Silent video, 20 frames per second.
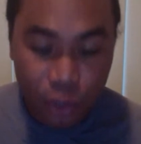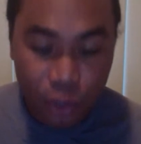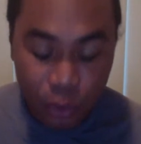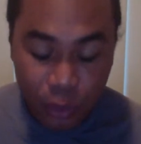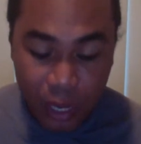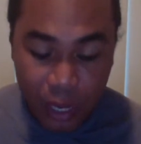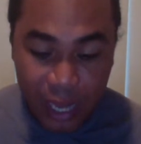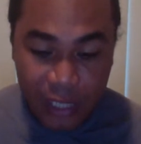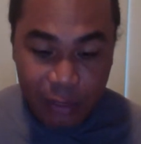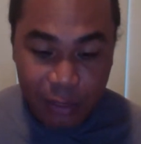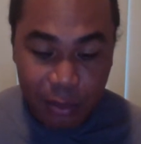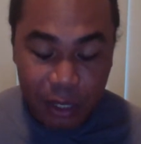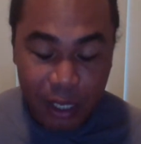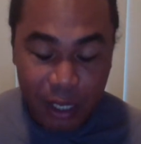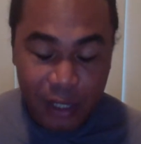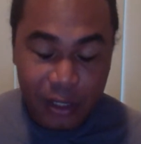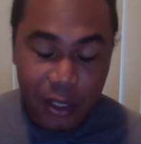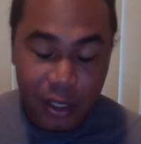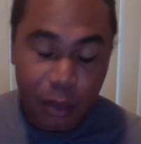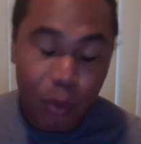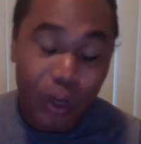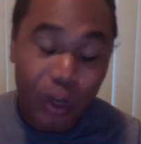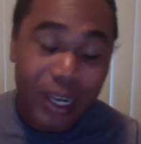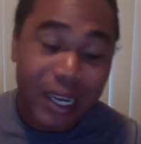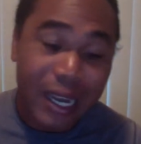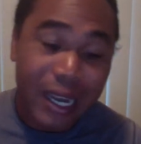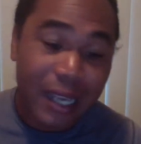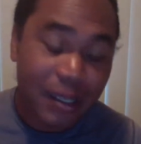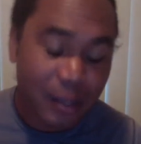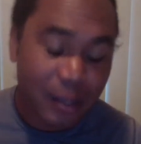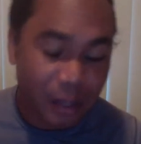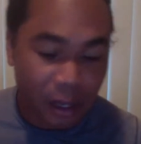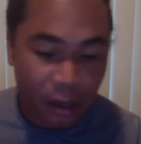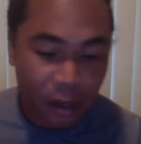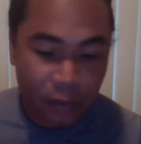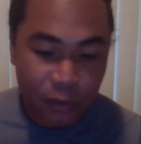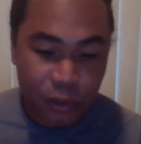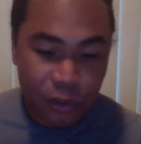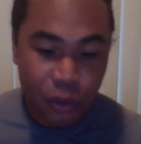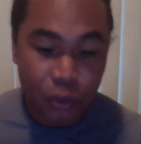to you guys because they were nice
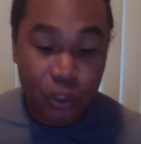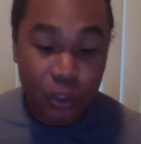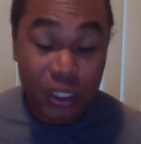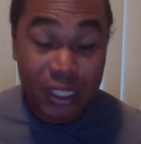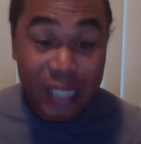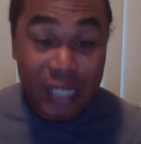enough to